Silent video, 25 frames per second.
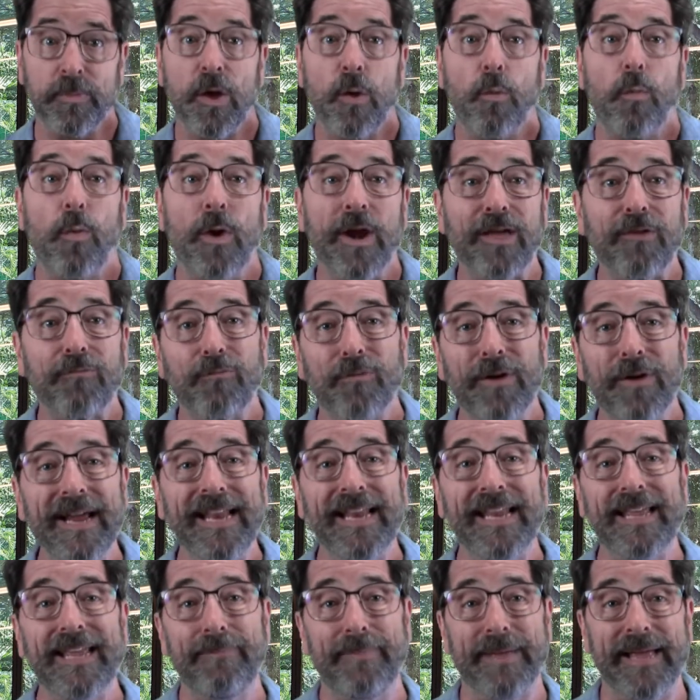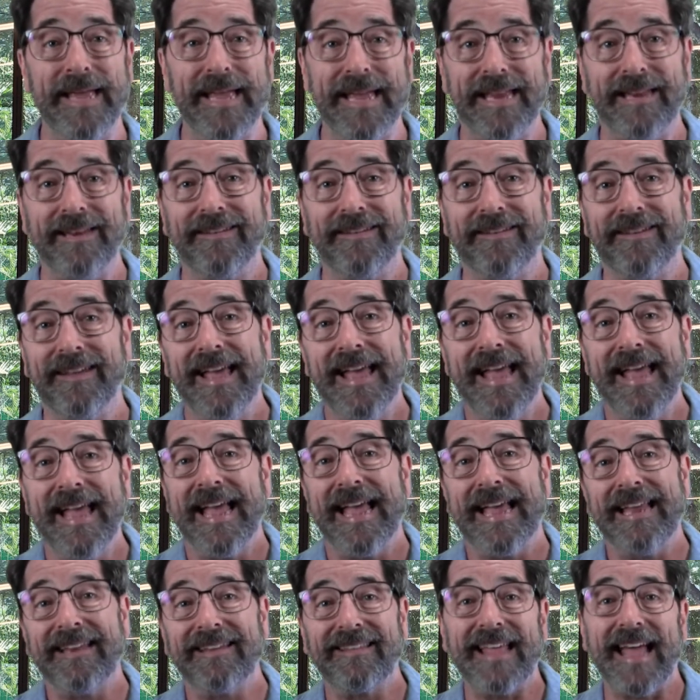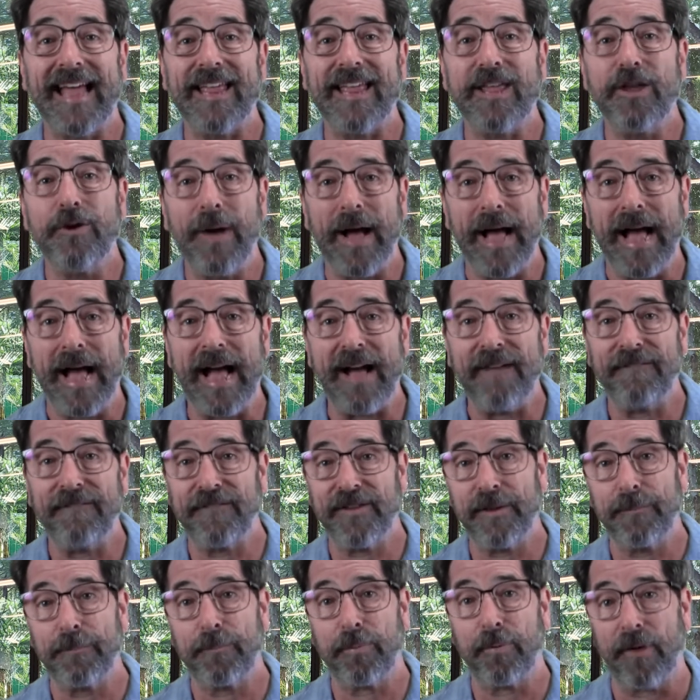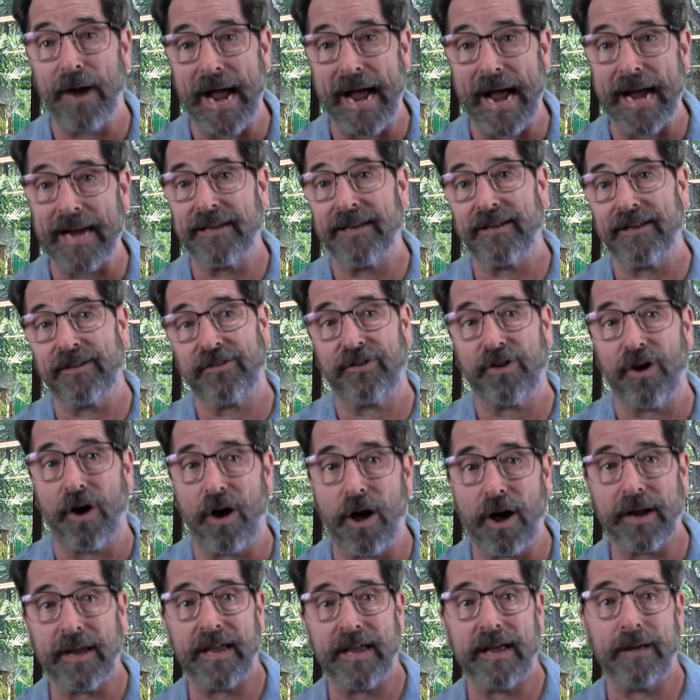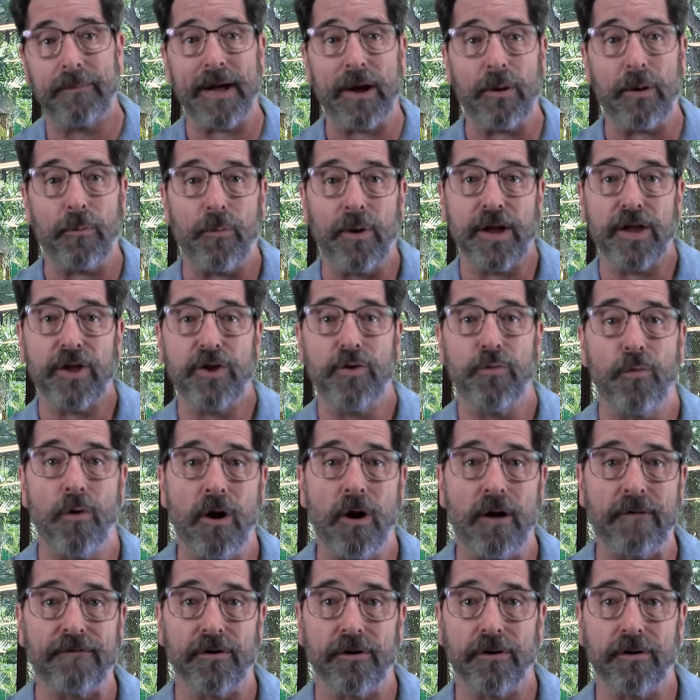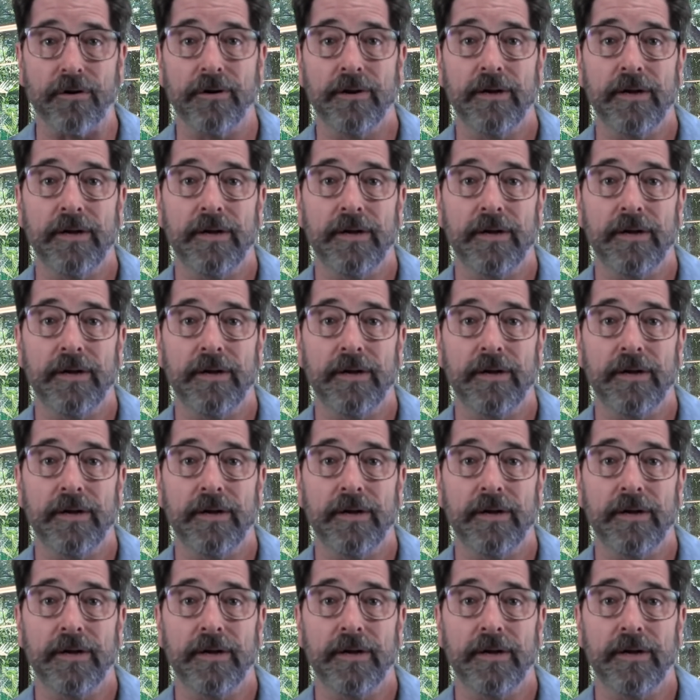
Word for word: What it really means is that you have to practice talking about what you offer.